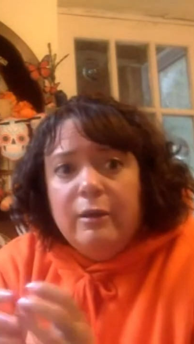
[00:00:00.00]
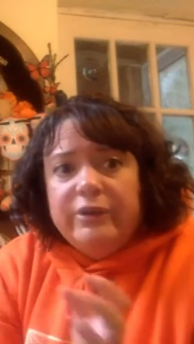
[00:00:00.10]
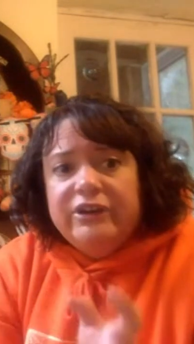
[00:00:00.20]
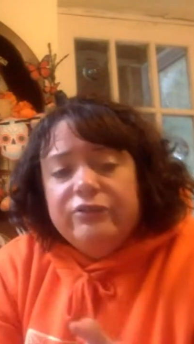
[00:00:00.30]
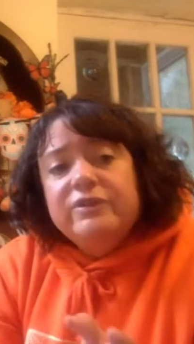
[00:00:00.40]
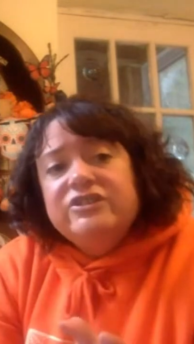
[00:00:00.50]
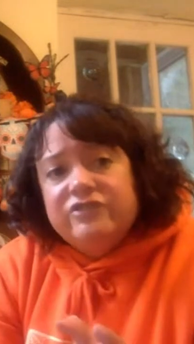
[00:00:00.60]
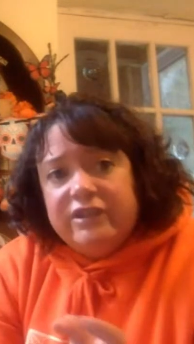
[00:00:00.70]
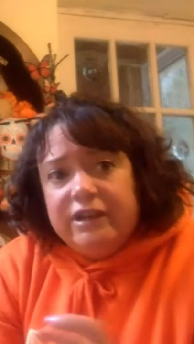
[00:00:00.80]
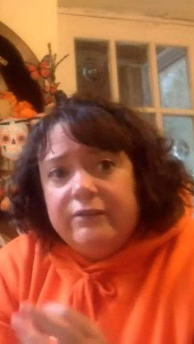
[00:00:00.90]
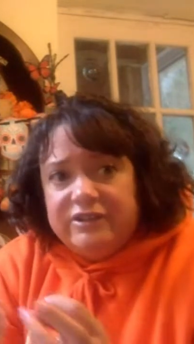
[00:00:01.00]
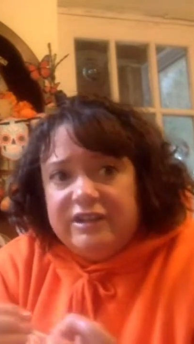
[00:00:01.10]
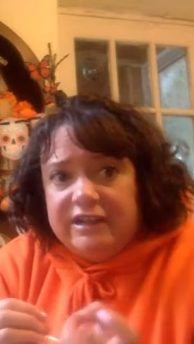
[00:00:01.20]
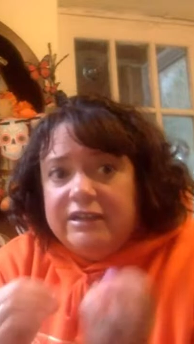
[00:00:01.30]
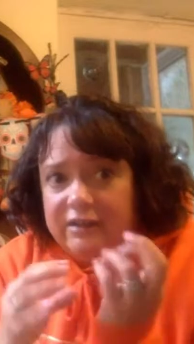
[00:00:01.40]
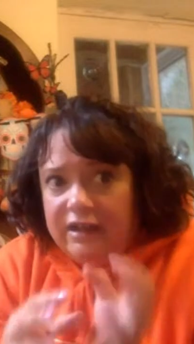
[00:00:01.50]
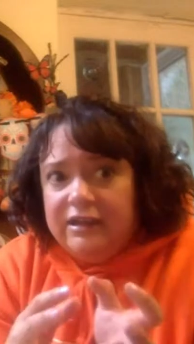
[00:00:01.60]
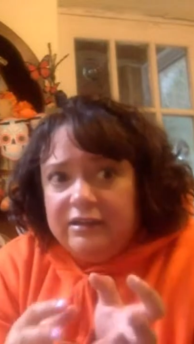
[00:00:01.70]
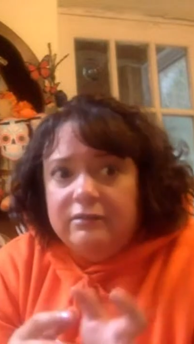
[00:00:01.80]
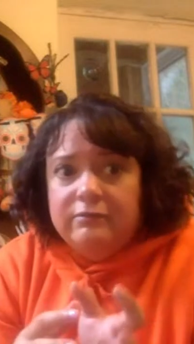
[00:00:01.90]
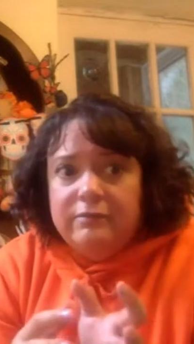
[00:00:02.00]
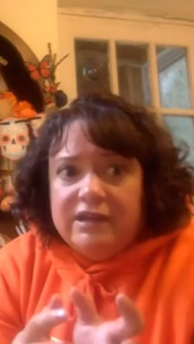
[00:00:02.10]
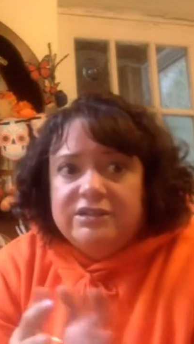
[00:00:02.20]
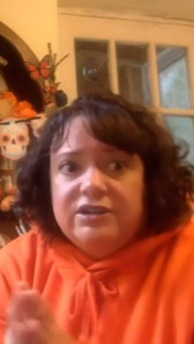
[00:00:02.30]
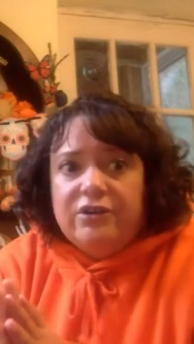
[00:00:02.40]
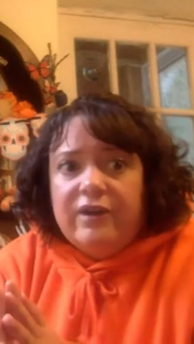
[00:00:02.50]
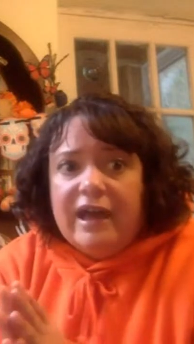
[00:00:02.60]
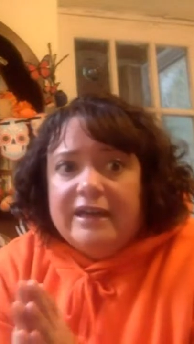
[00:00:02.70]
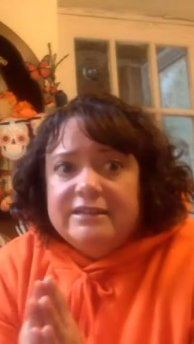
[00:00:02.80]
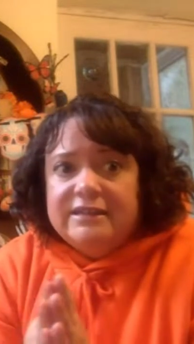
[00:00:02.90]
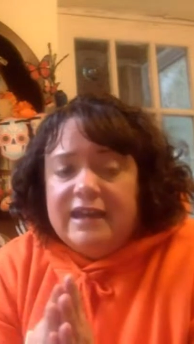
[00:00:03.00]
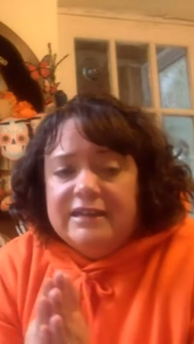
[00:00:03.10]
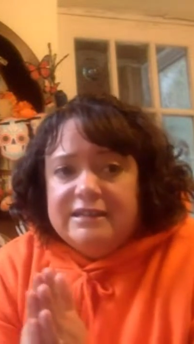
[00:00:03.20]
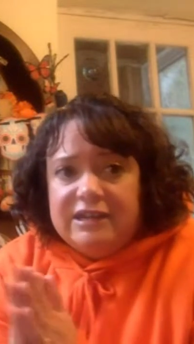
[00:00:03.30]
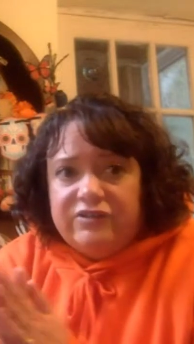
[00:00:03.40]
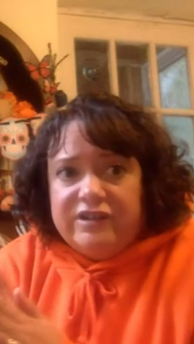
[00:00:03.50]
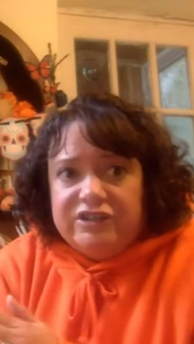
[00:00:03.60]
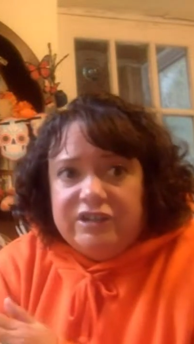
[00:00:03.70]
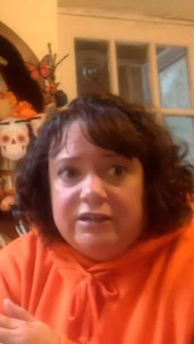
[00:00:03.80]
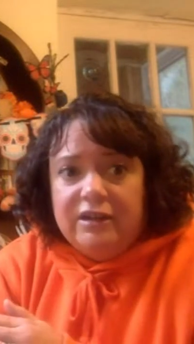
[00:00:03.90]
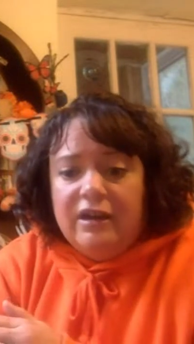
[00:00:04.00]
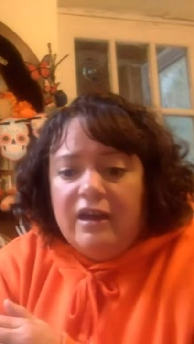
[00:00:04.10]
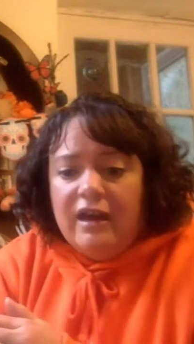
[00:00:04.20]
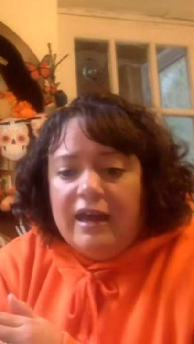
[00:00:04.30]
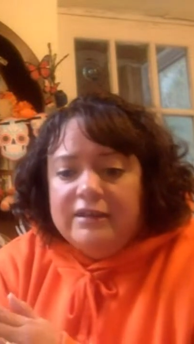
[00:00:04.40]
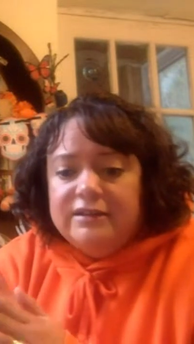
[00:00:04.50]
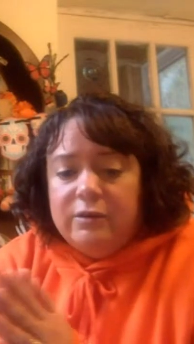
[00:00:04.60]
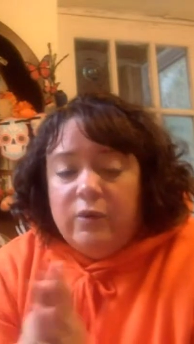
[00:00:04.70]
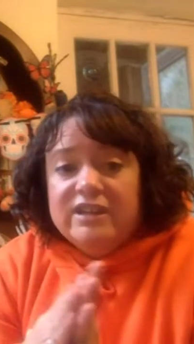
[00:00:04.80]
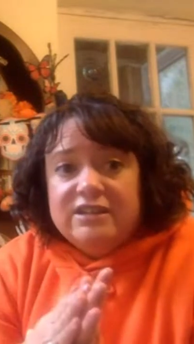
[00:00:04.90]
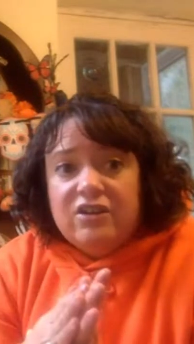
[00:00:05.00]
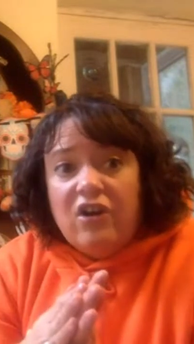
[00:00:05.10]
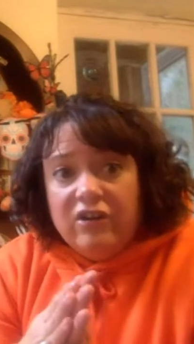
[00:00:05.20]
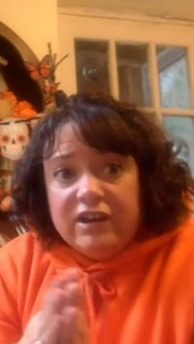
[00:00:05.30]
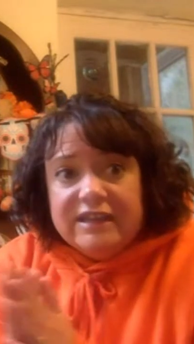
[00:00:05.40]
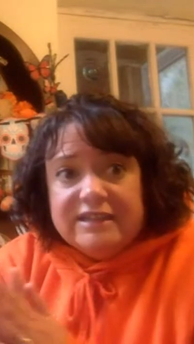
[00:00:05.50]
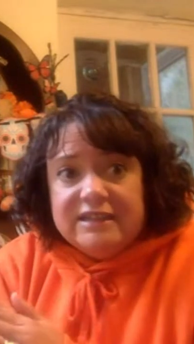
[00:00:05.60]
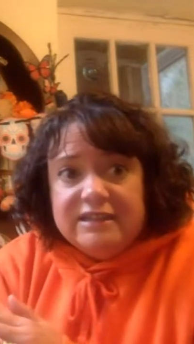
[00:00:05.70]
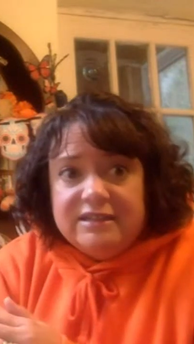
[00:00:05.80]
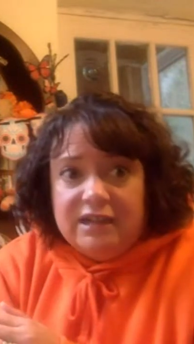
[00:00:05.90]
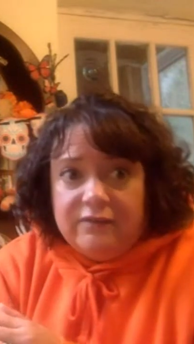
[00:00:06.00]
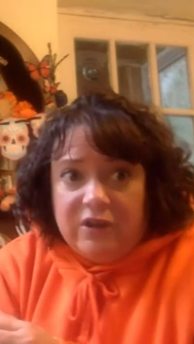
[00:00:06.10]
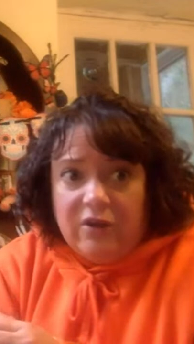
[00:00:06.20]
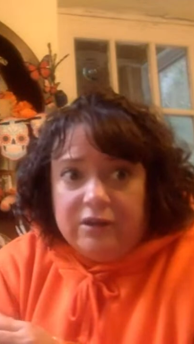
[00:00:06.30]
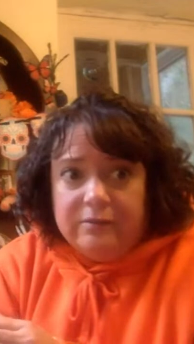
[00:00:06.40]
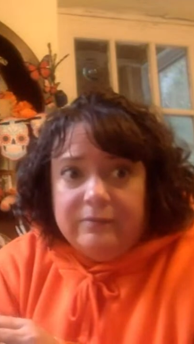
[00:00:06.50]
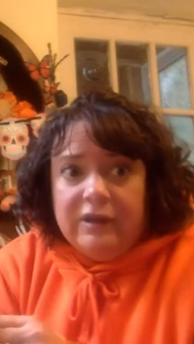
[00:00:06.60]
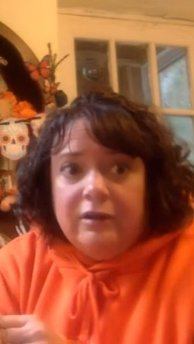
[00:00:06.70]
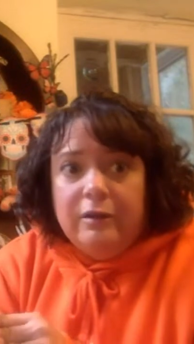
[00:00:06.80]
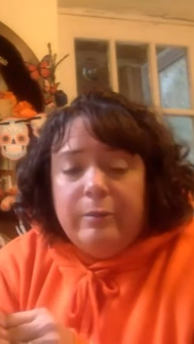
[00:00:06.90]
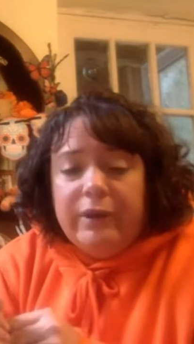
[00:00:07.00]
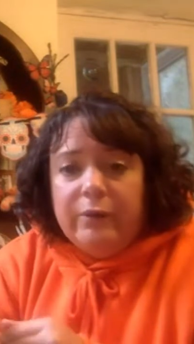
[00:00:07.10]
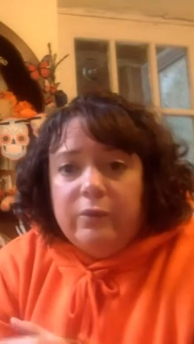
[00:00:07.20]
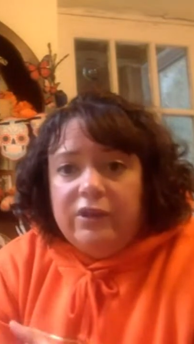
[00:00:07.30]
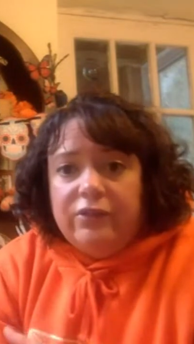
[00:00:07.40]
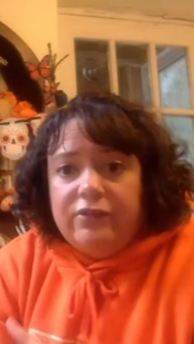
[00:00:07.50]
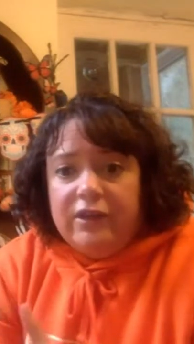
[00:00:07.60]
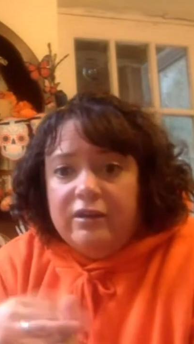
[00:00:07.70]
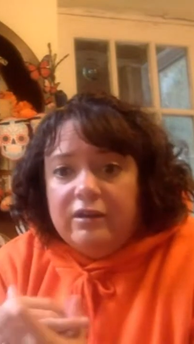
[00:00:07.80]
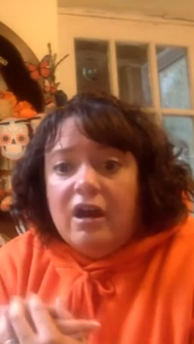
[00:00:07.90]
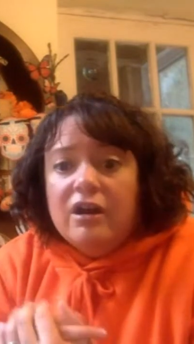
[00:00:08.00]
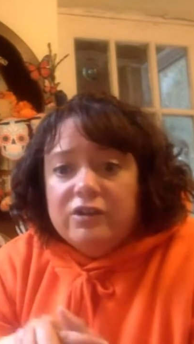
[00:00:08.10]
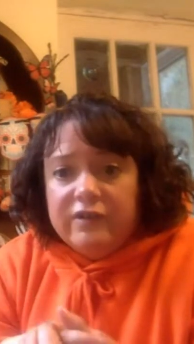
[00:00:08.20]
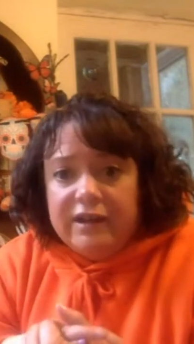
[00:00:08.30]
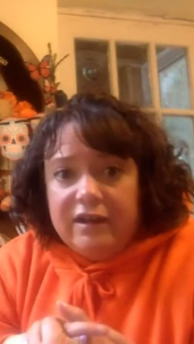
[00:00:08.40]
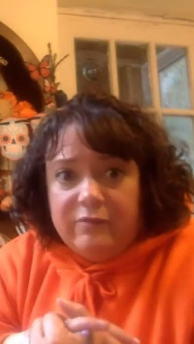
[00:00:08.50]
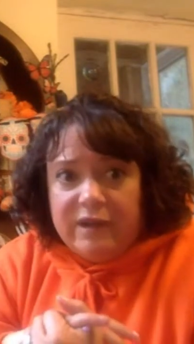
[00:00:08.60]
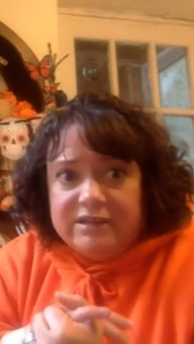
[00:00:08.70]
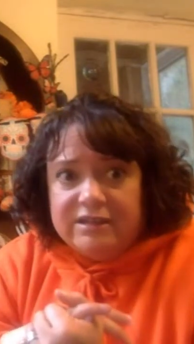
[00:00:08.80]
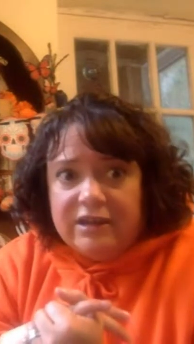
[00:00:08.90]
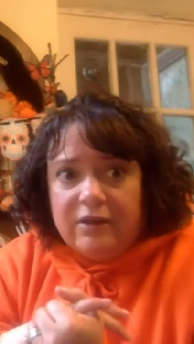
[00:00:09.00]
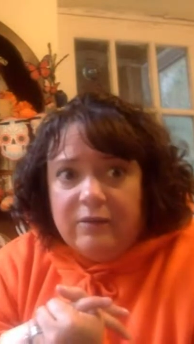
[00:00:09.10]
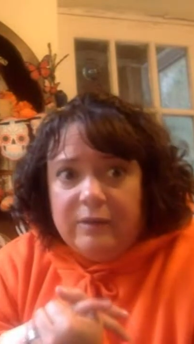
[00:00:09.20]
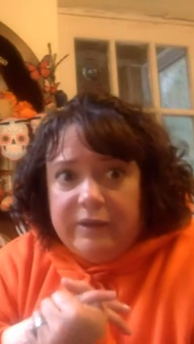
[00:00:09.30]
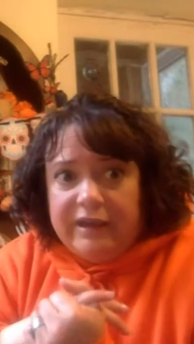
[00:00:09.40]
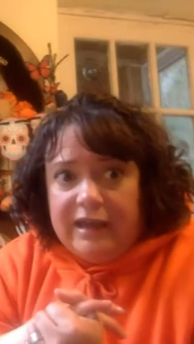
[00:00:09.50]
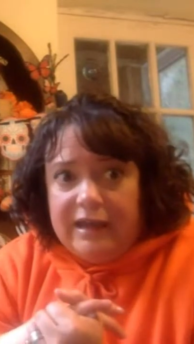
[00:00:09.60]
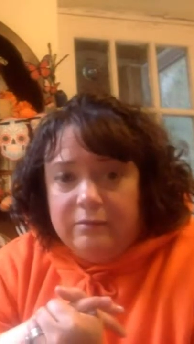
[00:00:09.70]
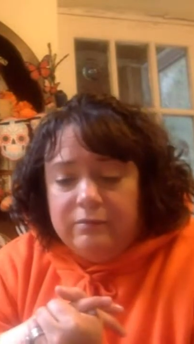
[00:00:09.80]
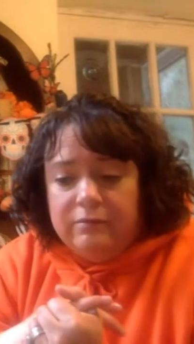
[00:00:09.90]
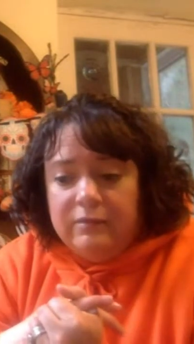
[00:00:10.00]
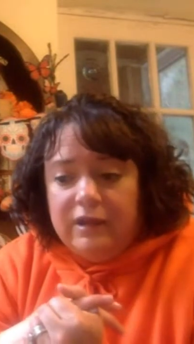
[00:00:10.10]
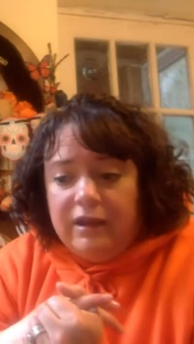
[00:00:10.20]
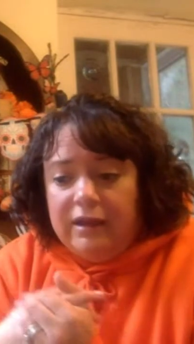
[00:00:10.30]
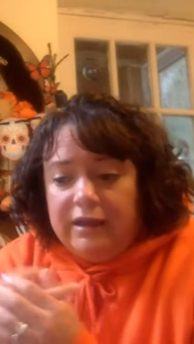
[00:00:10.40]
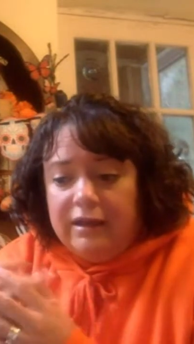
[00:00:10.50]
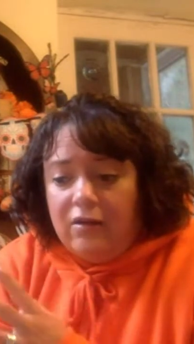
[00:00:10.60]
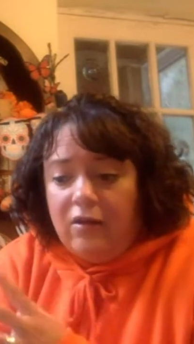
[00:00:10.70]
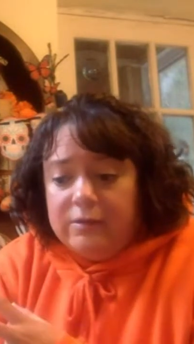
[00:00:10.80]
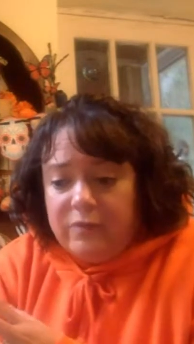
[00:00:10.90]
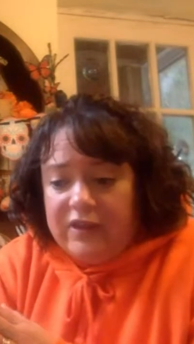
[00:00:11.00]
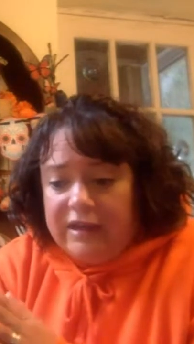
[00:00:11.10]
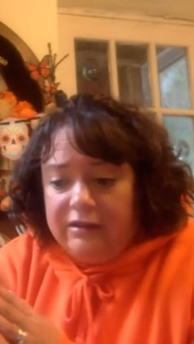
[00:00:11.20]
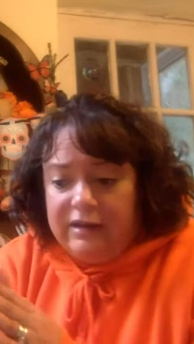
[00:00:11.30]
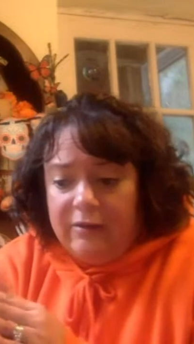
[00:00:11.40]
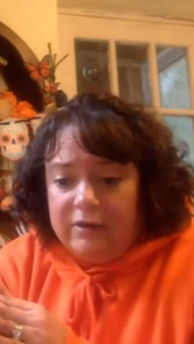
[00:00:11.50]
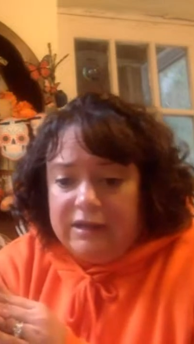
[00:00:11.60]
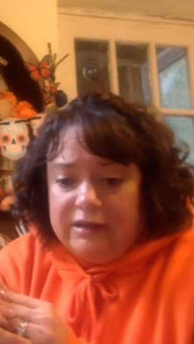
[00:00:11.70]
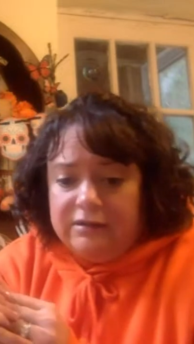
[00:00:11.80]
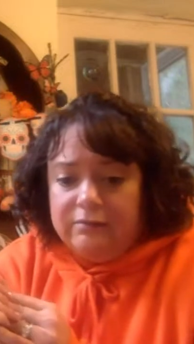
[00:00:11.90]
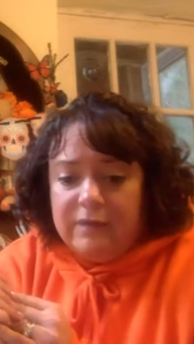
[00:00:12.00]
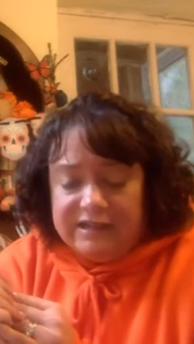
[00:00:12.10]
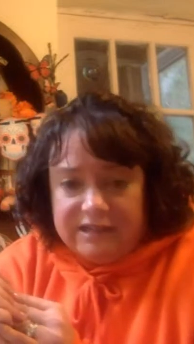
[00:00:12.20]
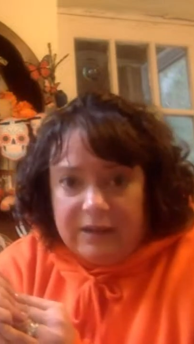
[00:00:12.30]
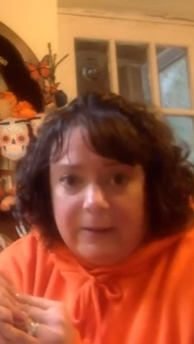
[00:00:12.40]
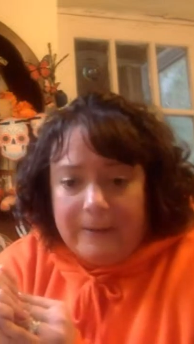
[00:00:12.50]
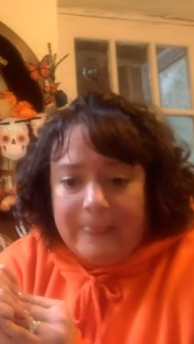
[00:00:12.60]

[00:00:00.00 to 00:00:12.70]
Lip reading: But it originally originated in Mexico as an Aztec tradition, and it was in August instead of the autumn. But with the conquering of Mexico, it became a autumn thing now in Mexico.